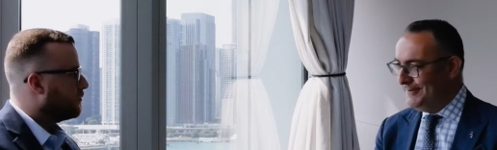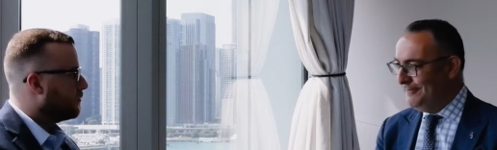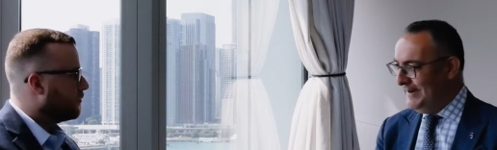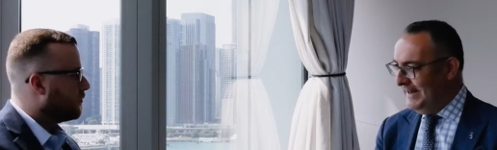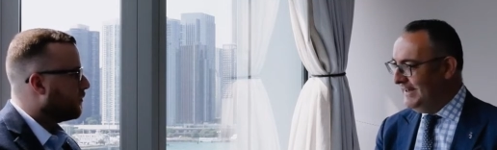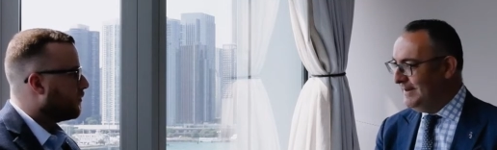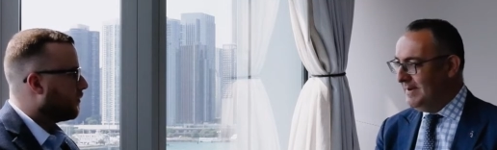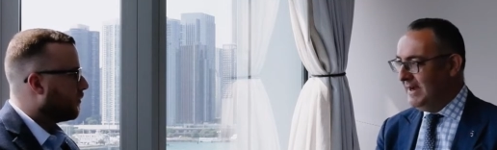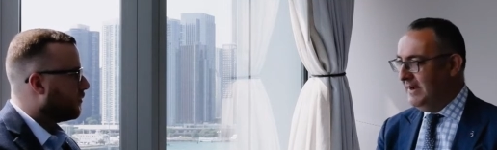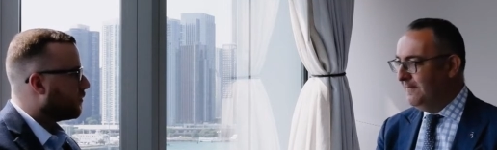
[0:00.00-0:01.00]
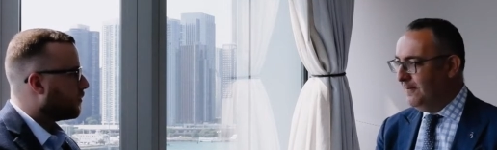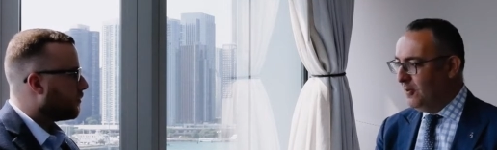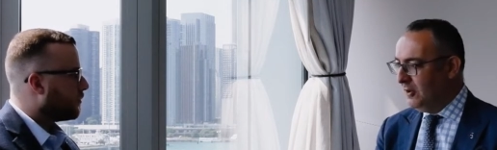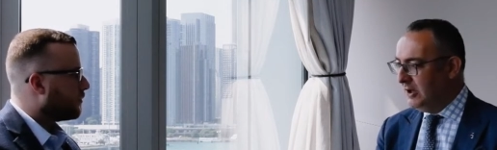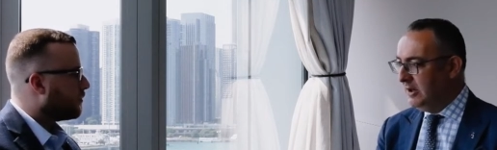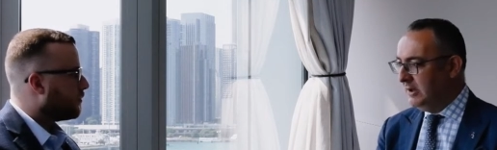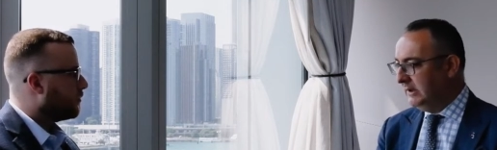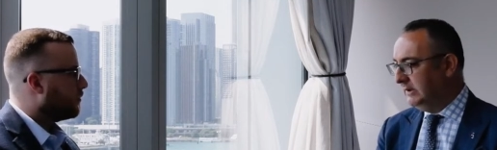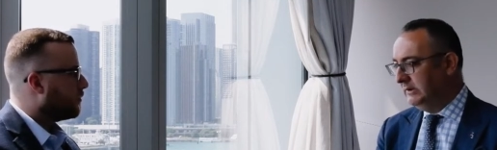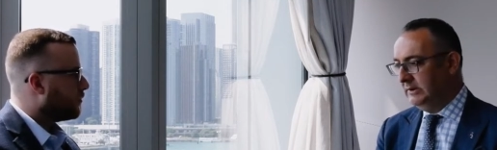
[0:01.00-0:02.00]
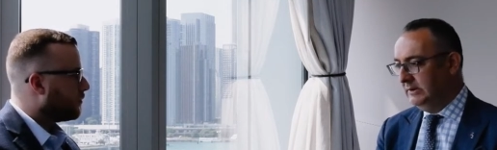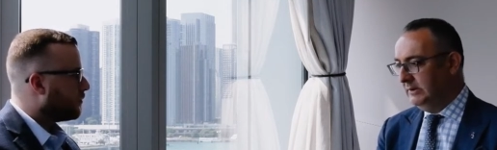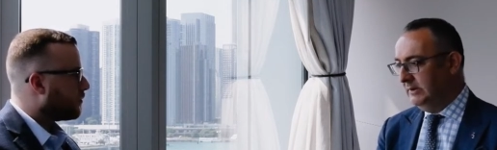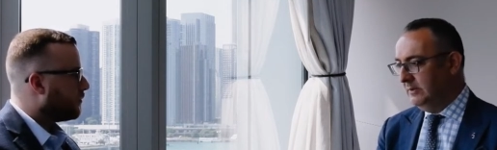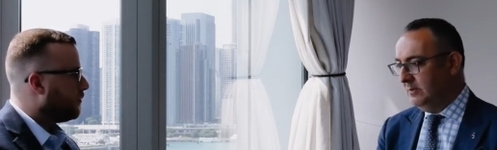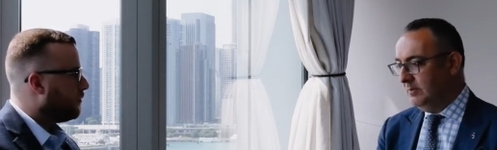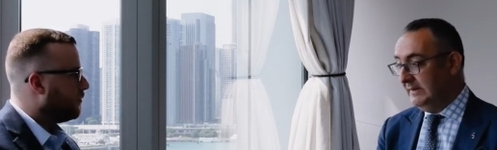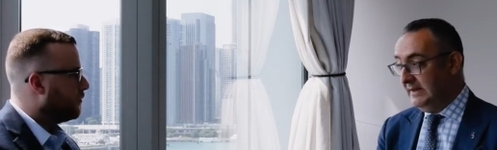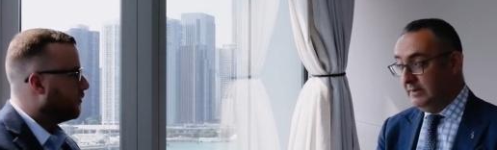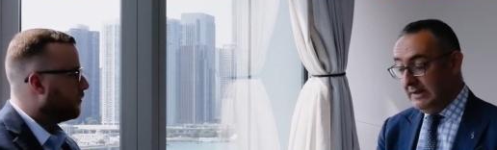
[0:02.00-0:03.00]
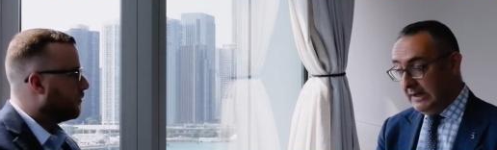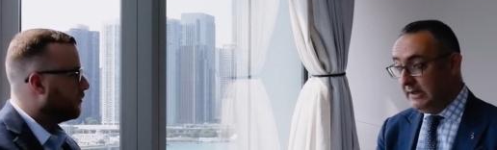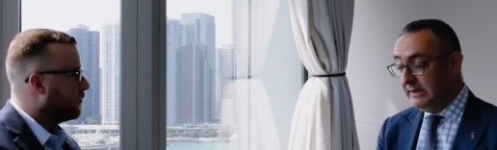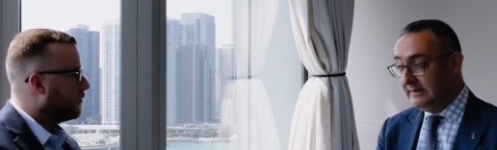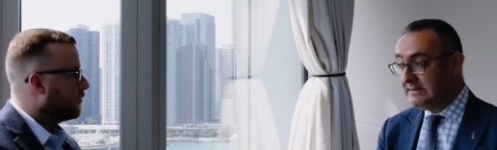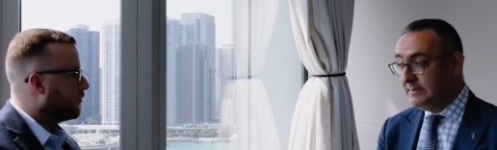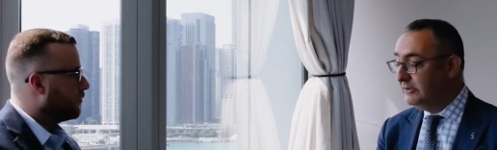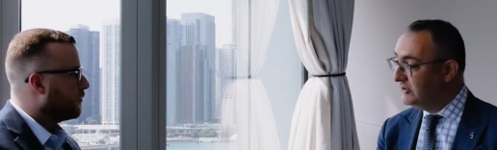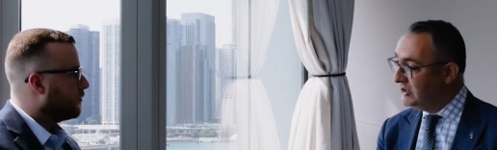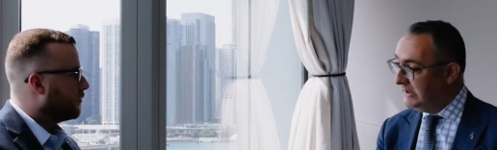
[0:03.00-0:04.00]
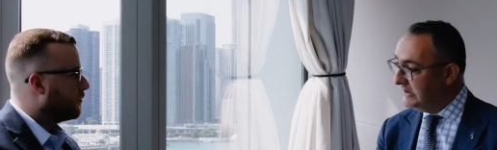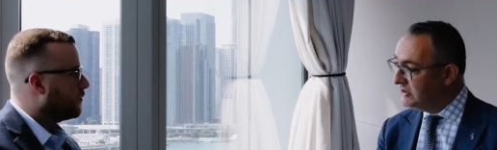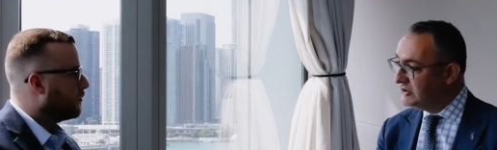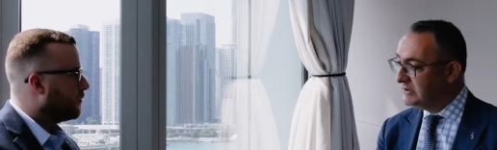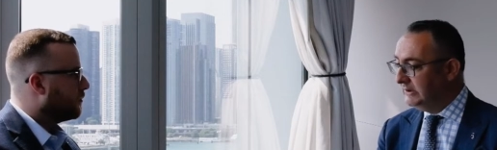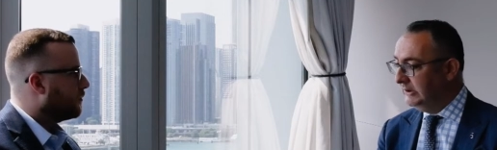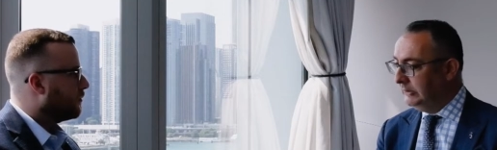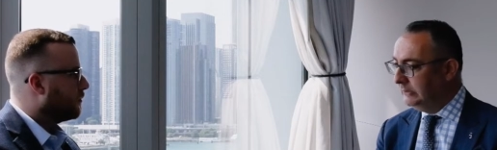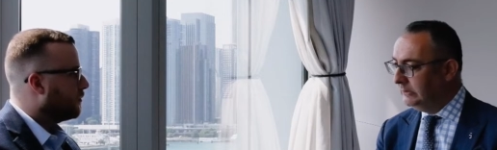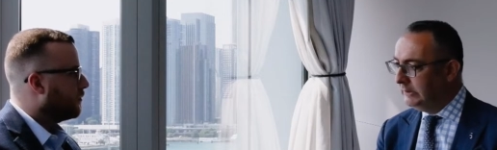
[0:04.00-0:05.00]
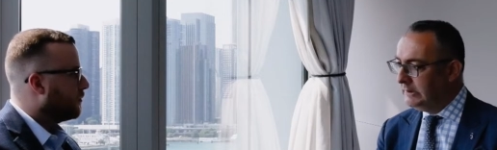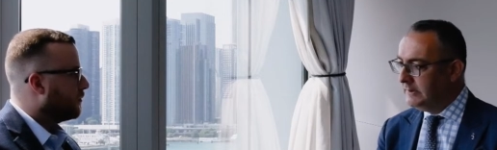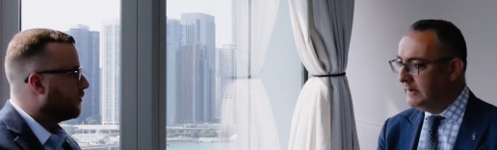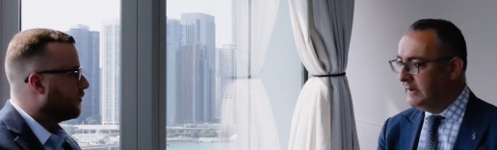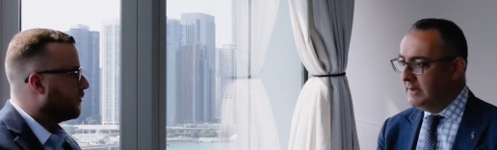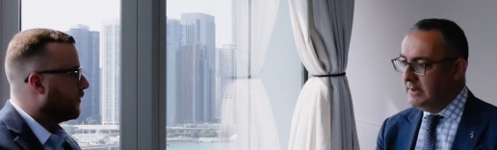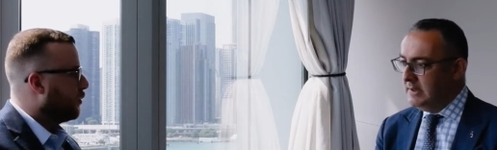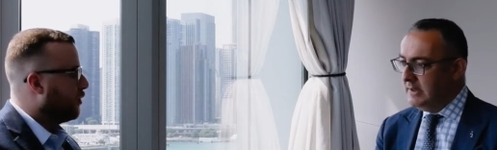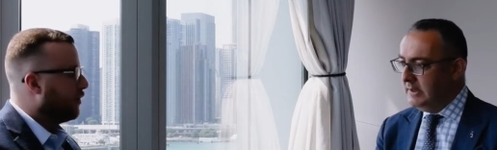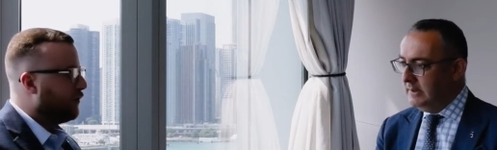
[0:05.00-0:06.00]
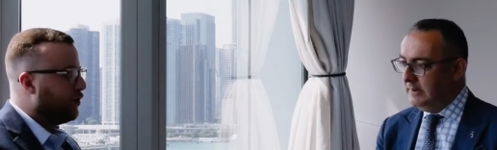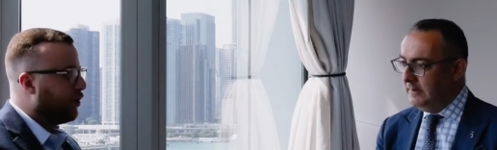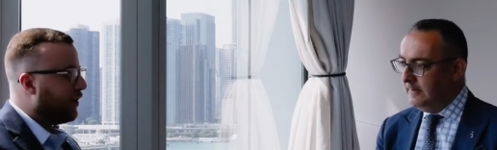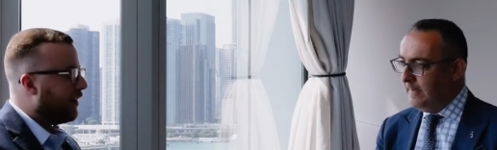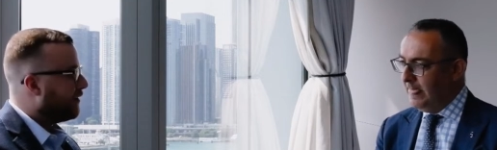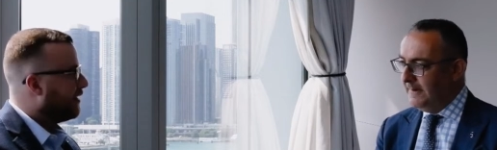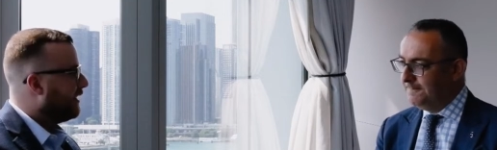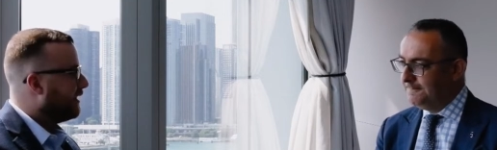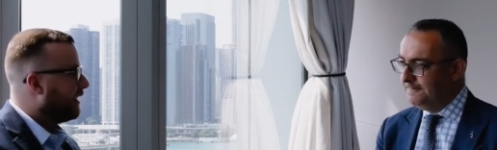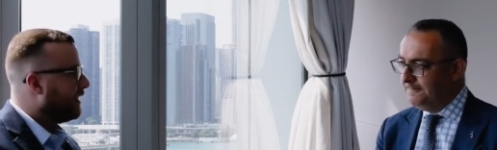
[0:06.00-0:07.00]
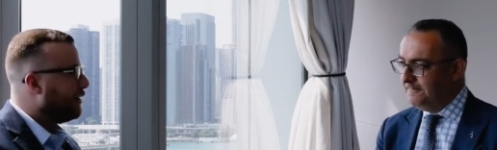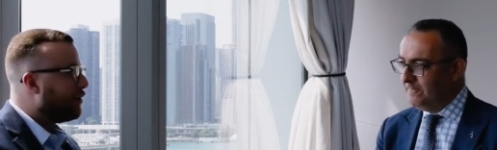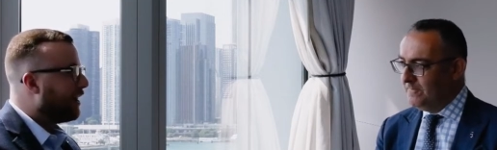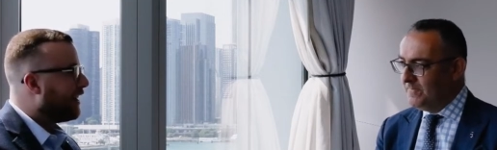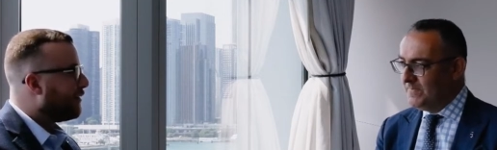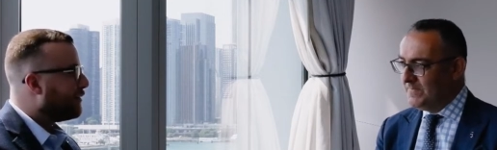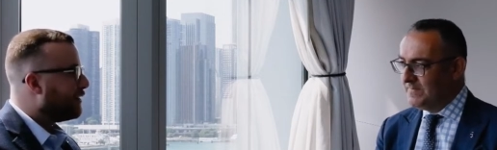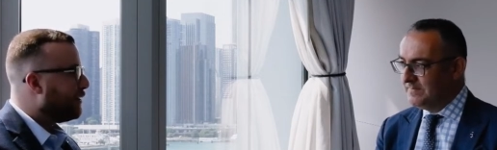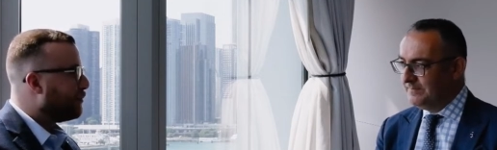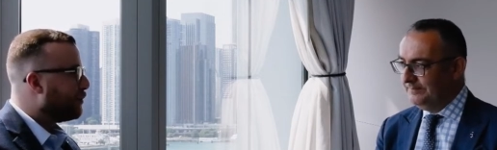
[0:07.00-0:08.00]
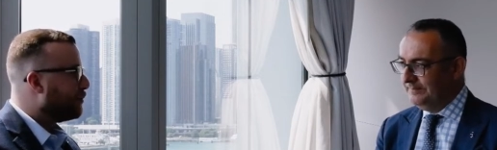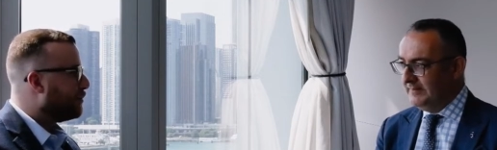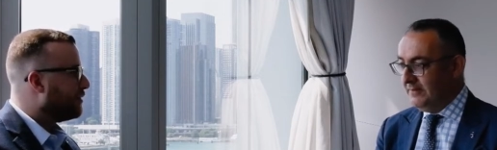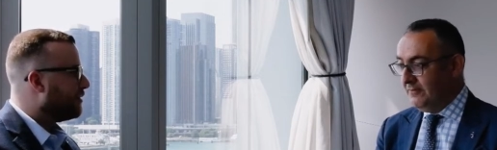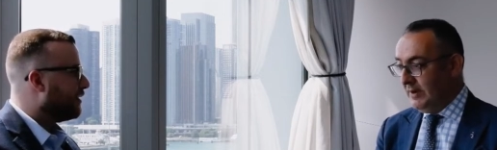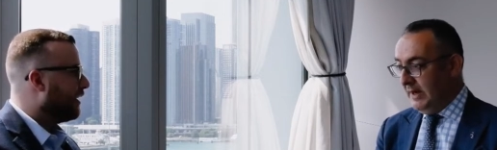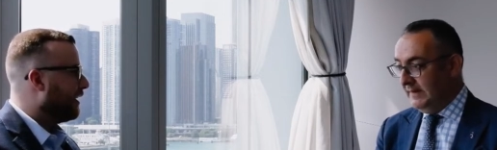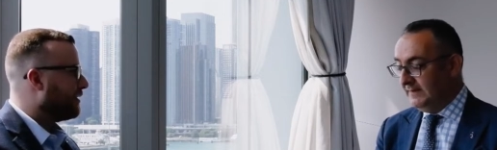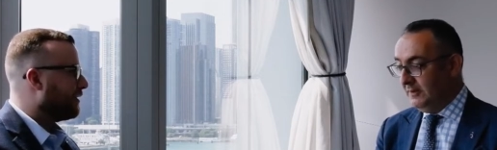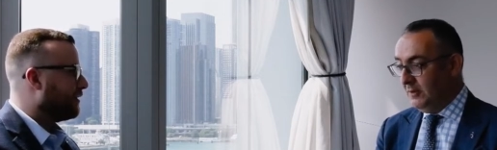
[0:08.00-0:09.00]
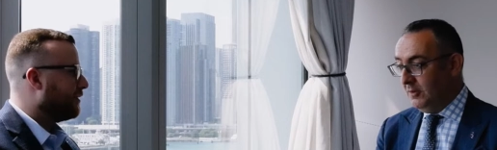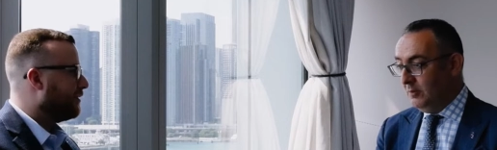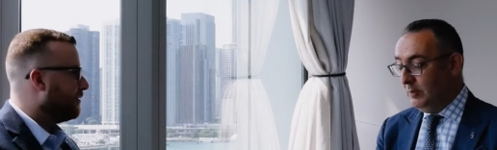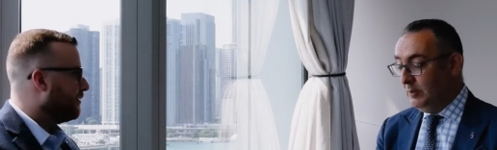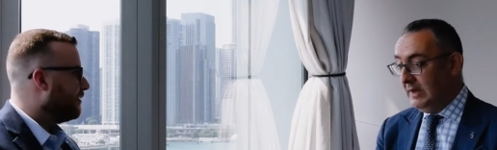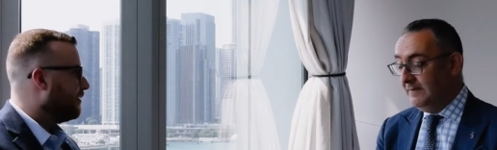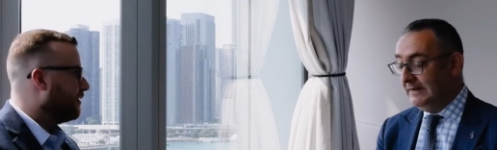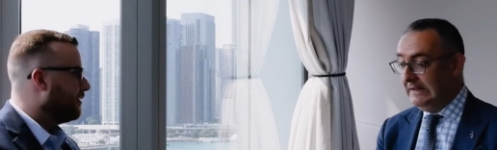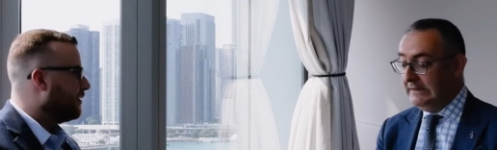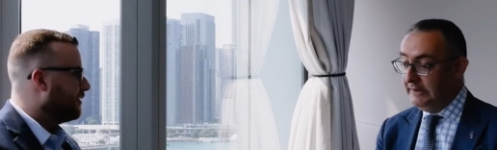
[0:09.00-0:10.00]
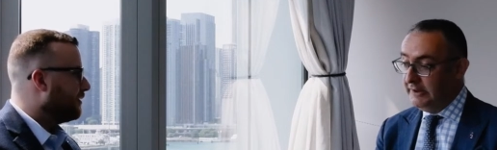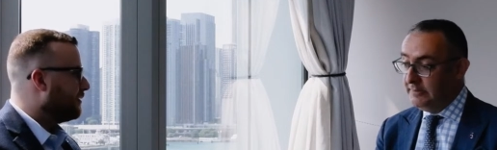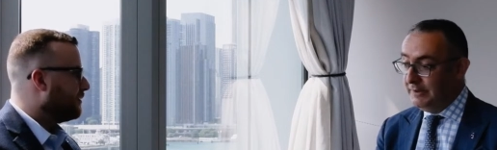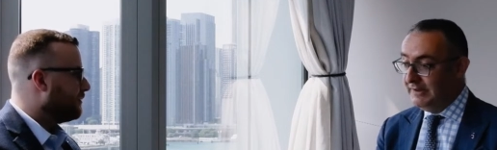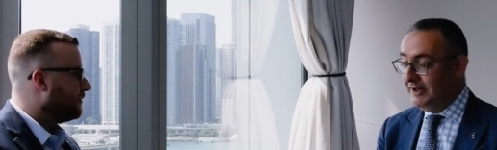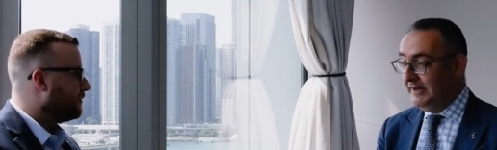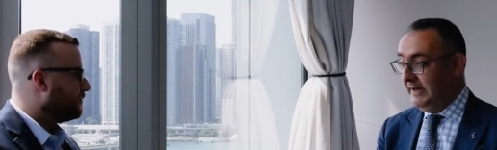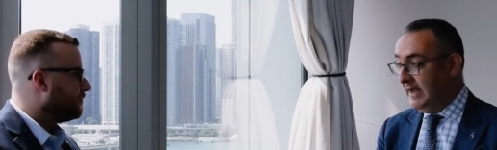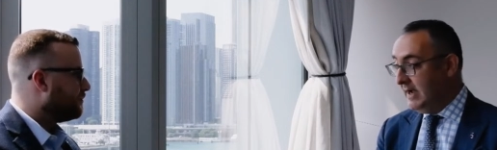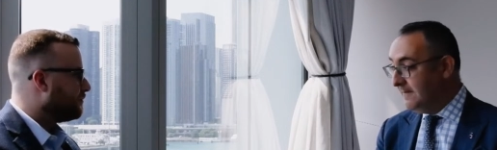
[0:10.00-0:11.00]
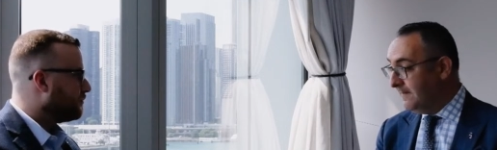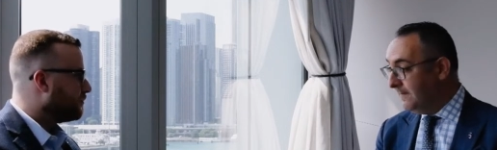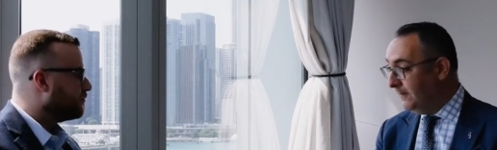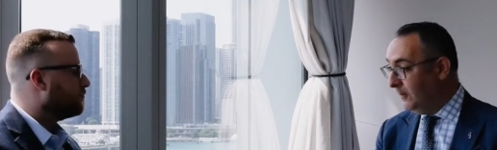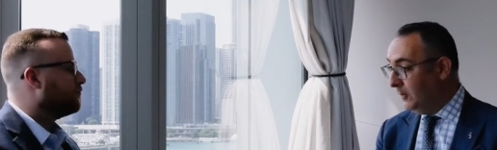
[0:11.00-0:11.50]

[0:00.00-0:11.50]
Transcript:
Speaker 1: ready by 4 o'clock. Uh, but at the beginning, it has been a challenge. You know, uh,
Speaker 2: well, if you don't have clean linen, you can't have clean rooms. Right. It's or a... Um,
Speaker 1: we would have clean linen, but not enough, mm-hmm.